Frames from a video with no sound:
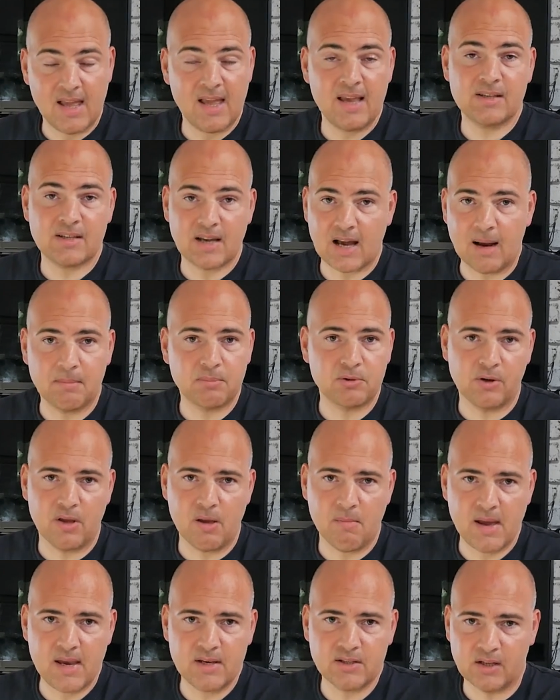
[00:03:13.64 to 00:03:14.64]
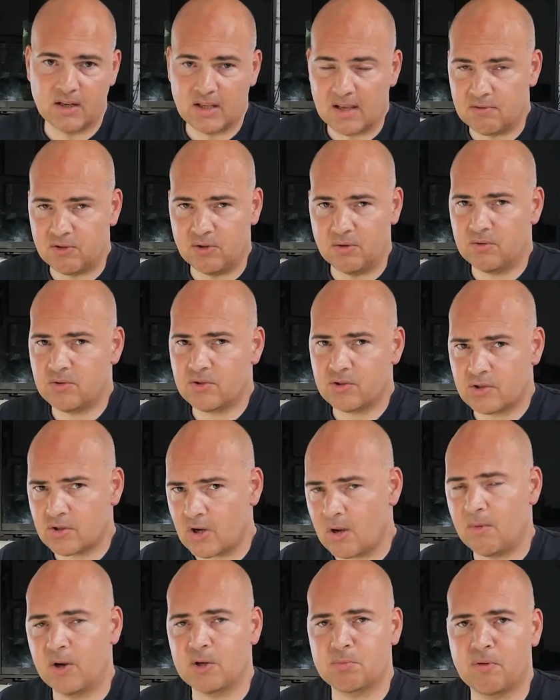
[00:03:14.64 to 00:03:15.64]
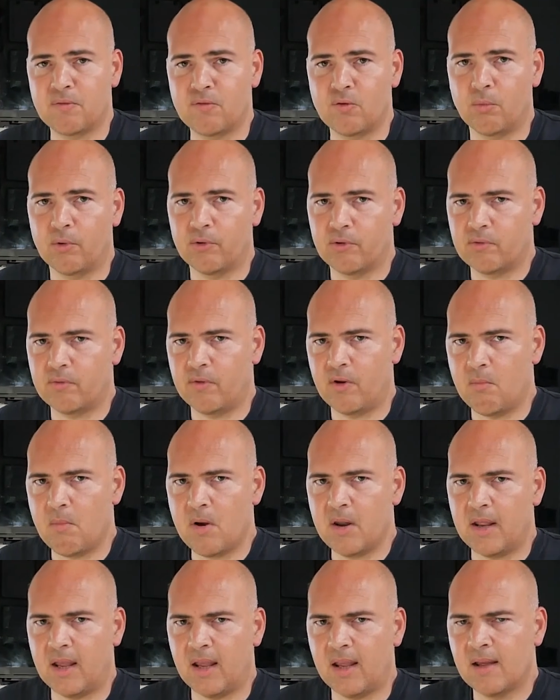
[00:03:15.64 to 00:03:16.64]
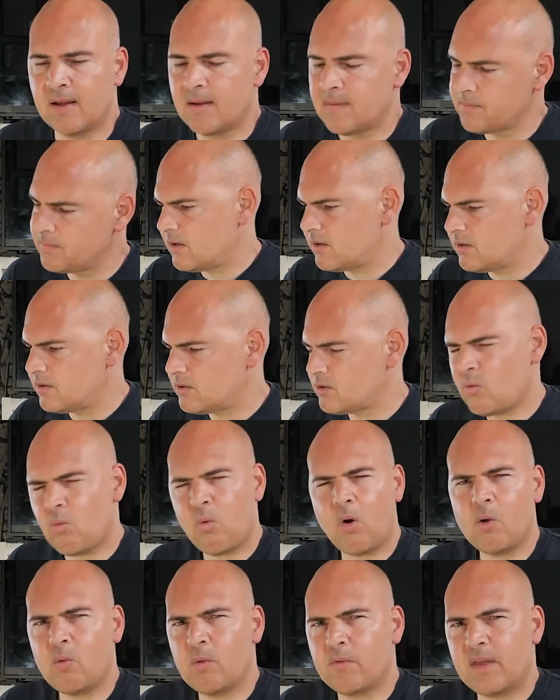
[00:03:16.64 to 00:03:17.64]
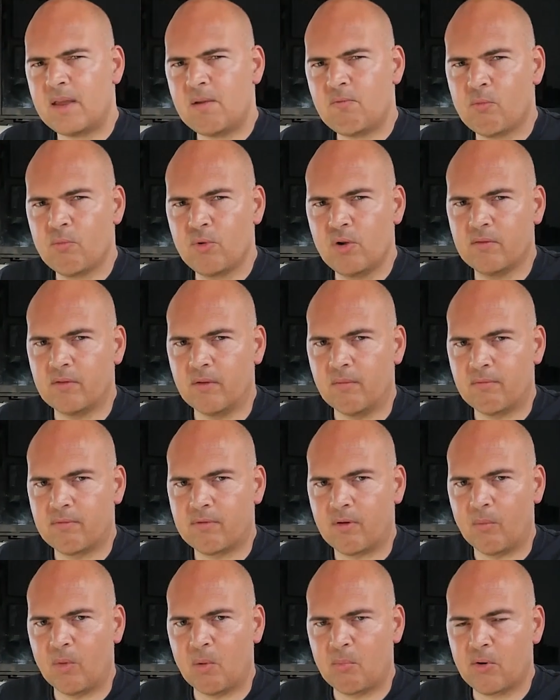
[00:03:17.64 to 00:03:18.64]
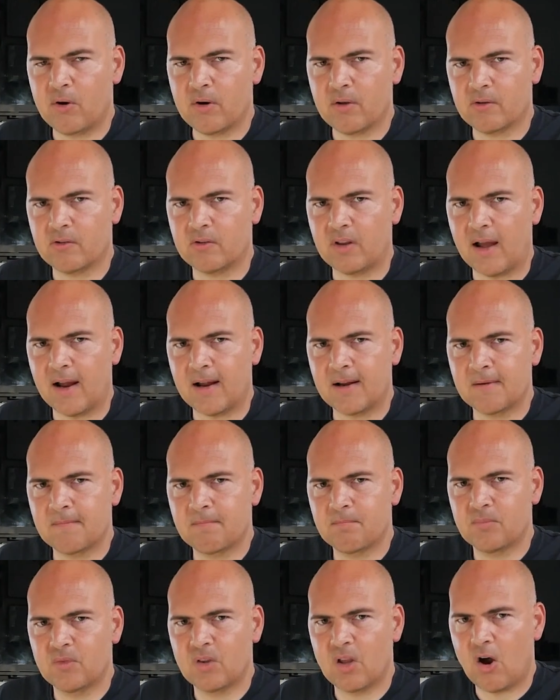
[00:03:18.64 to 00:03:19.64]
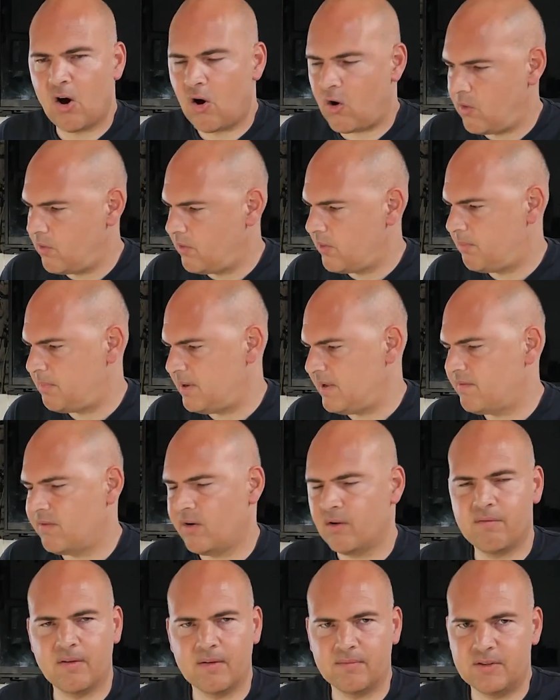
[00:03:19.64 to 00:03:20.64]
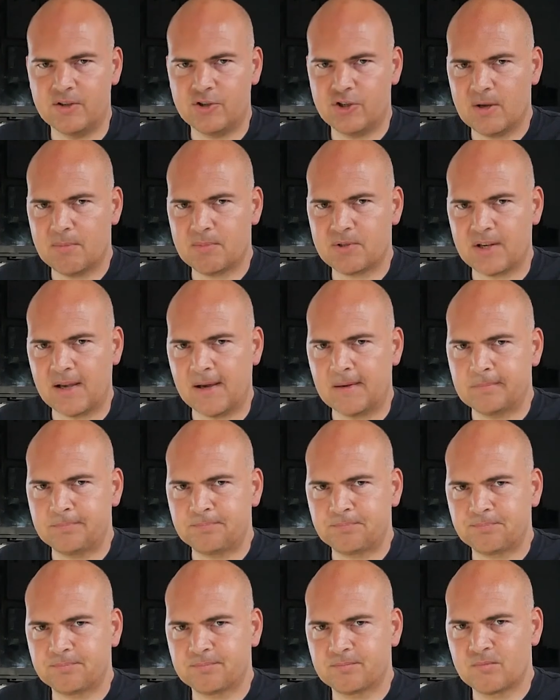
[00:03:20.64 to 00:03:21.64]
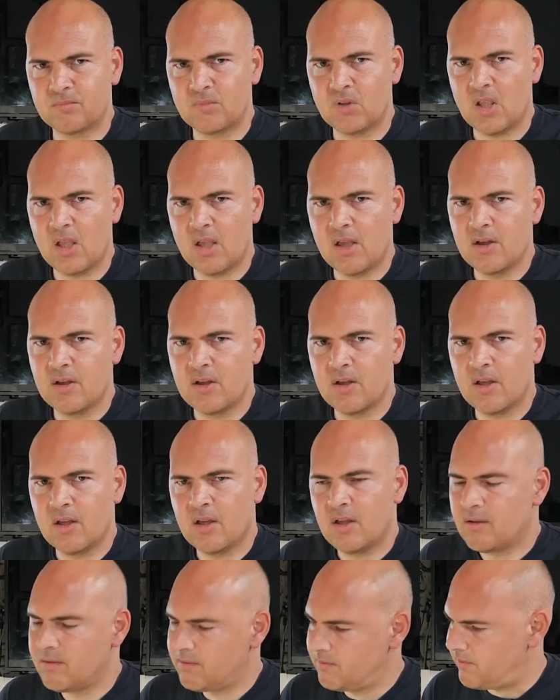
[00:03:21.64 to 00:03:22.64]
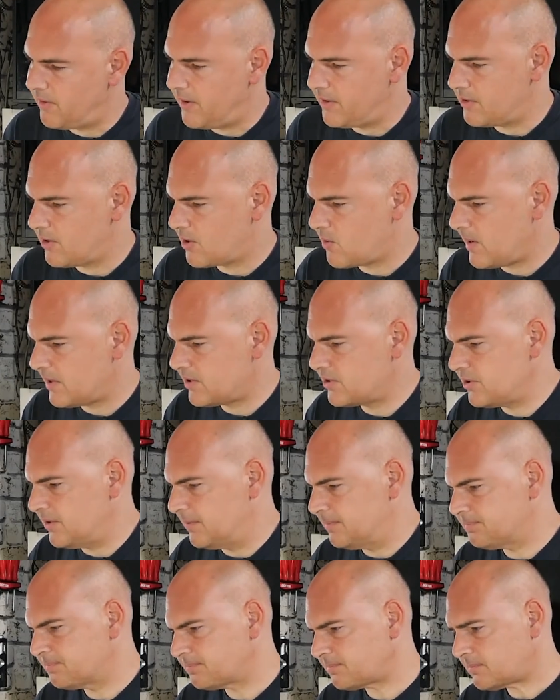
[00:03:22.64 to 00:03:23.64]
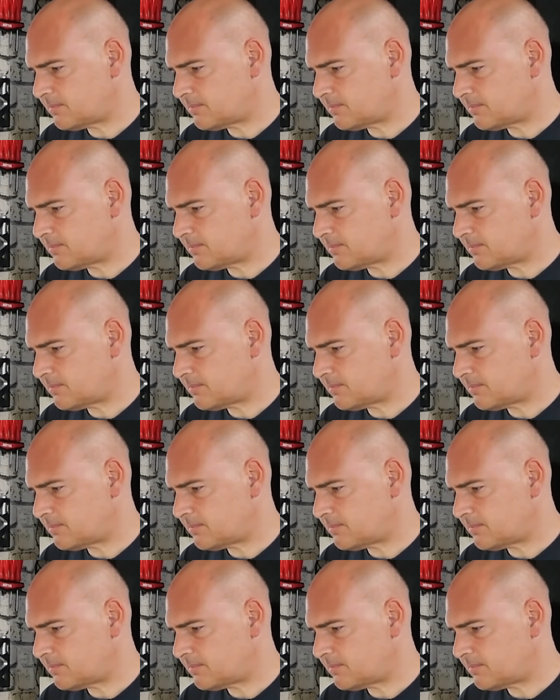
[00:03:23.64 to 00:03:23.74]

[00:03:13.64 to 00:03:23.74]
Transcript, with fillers: is absolutely amazing, gives you so much performance for your money. So why would they remove them from the product stack on the B550 chipset? Very good question.